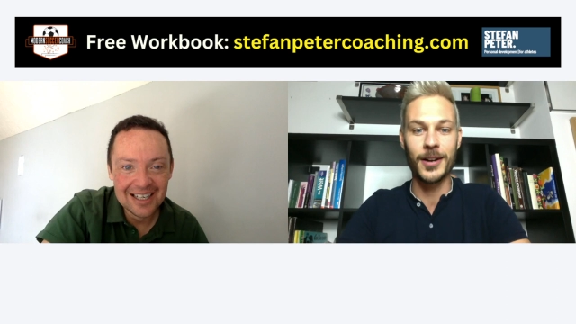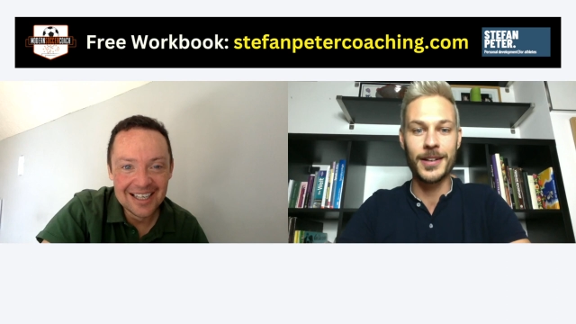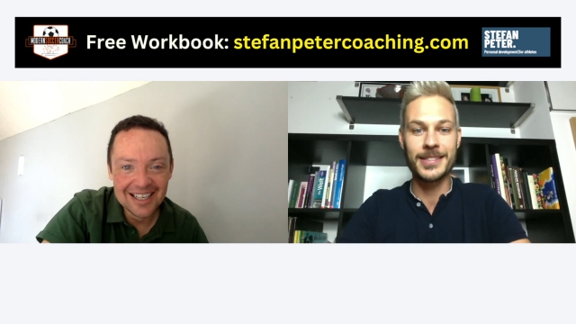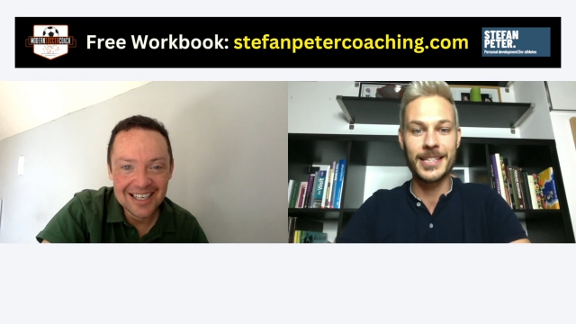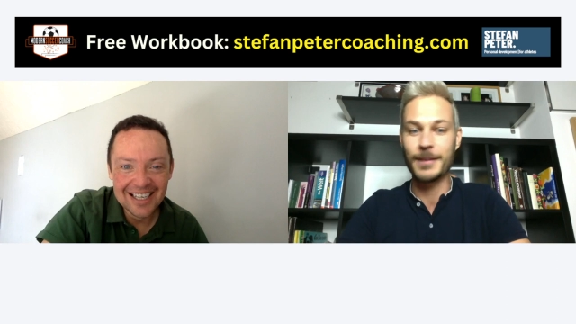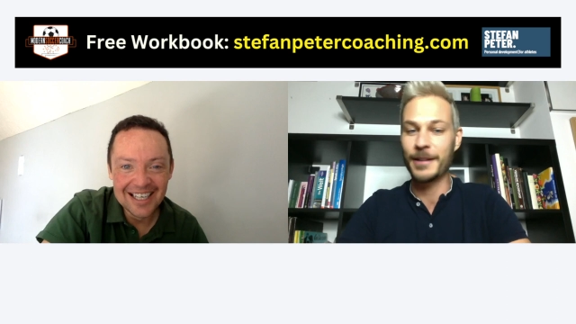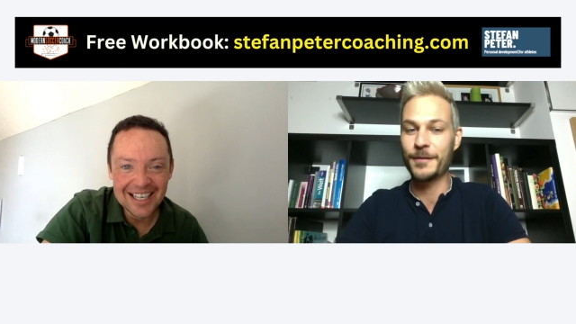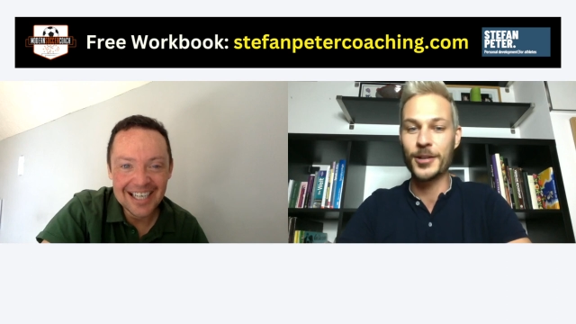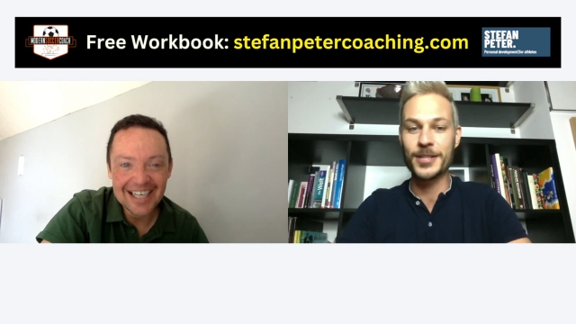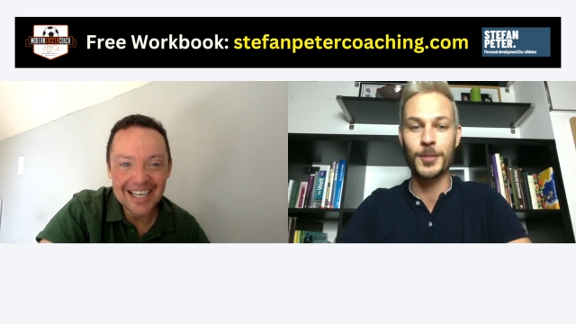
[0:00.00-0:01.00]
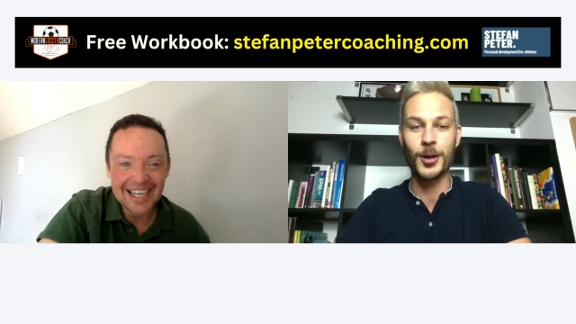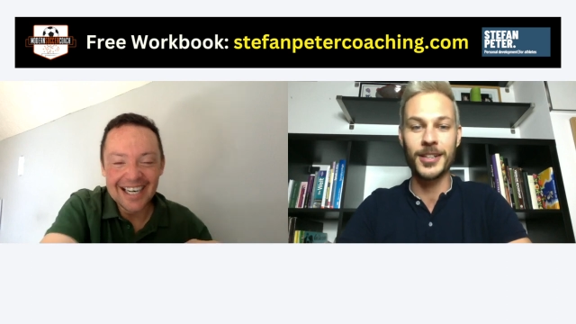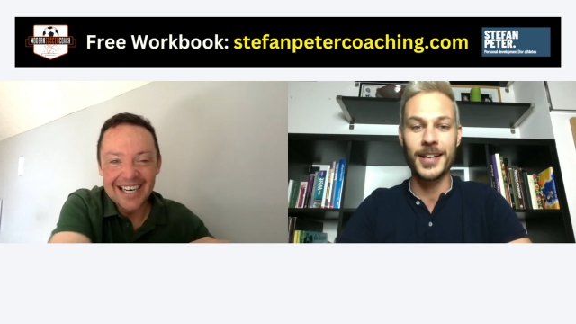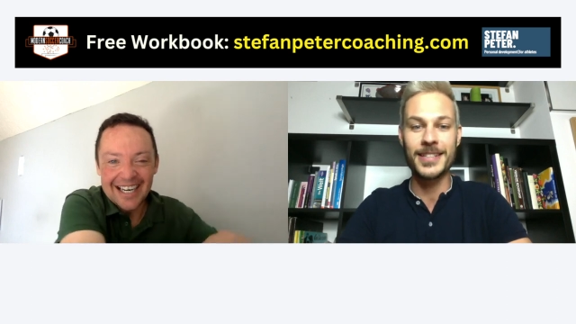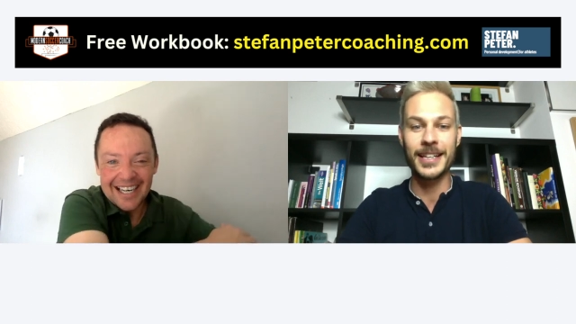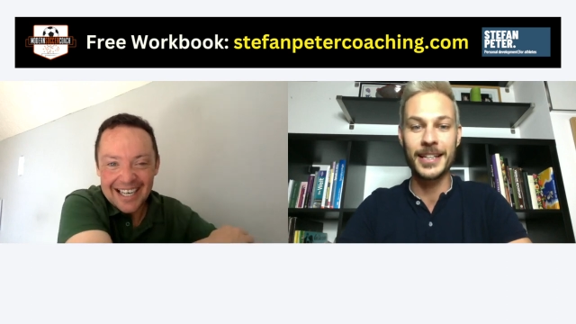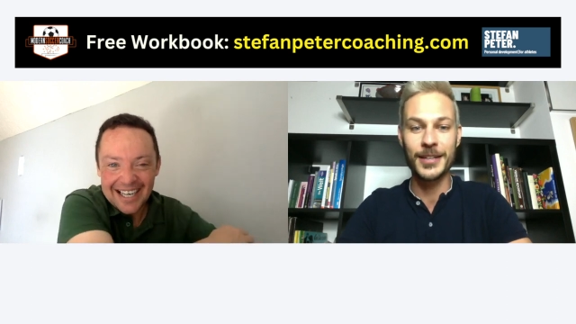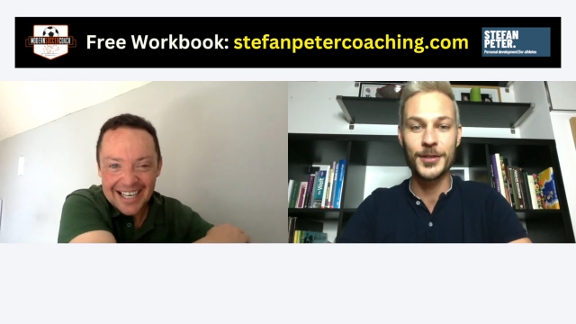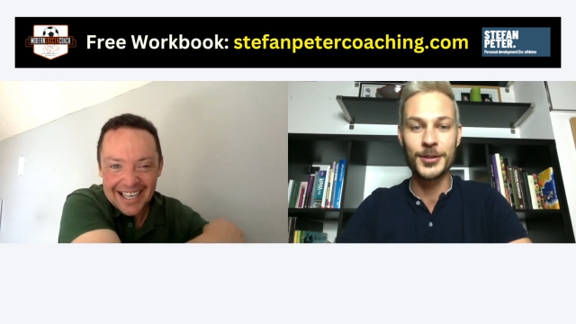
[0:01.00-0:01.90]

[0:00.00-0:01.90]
Speaker 1: It's my first podcast interview.